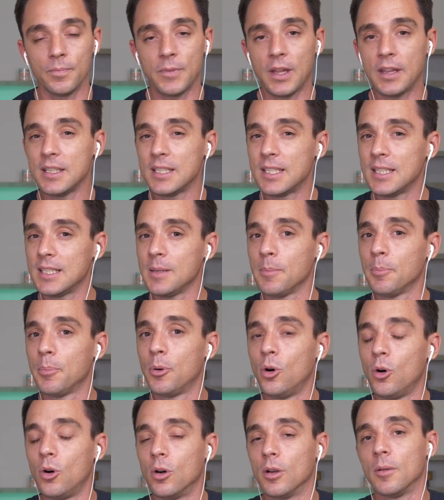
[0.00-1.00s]
Now this is
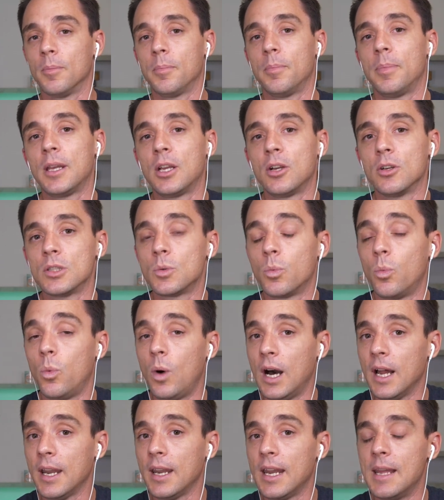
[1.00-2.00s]
important because
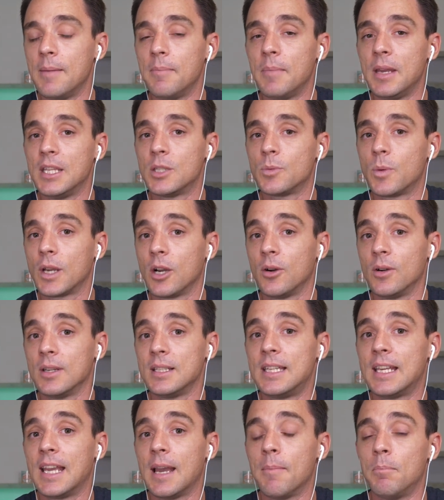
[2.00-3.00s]
one, it means we're going
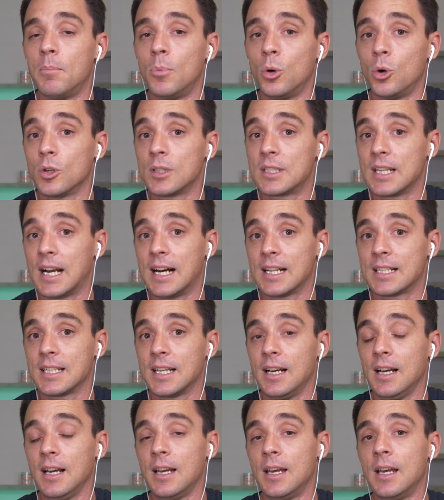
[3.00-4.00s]
to get more
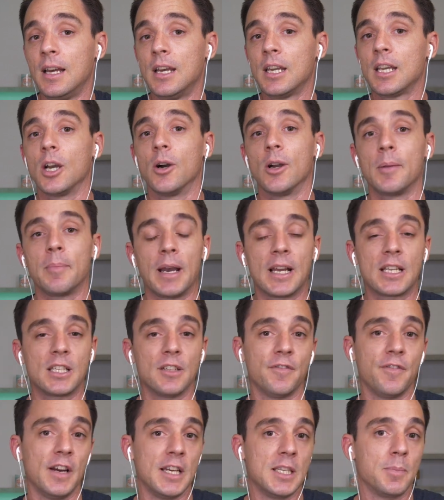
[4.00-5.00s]
data going back to
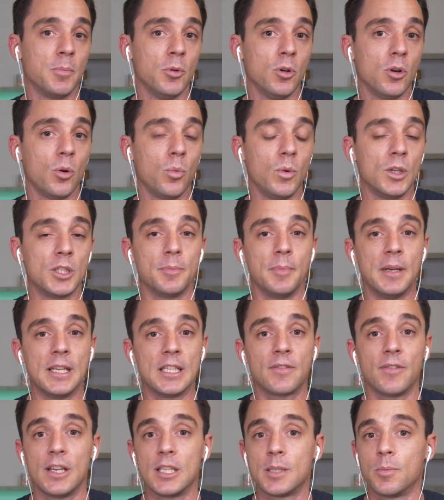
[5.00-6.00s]
Facebook, which means
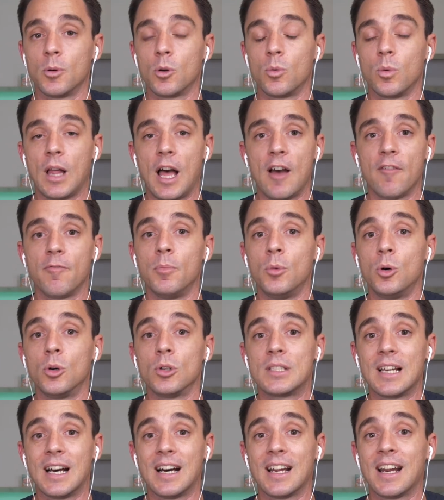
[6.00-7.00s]
Facebook will have more
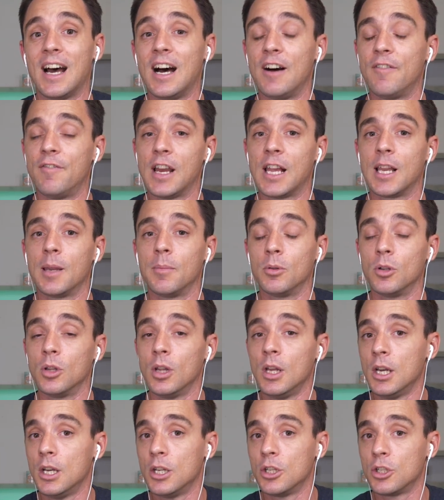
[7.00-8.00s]
data available
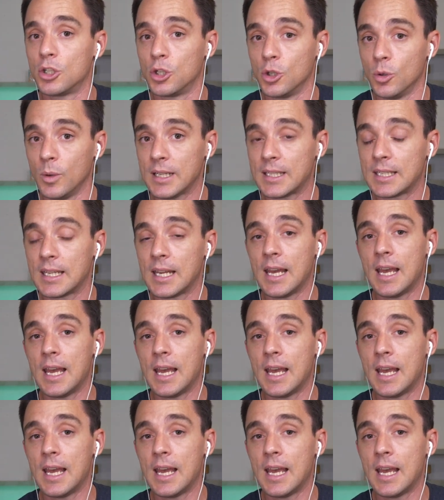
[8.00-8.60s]
to it.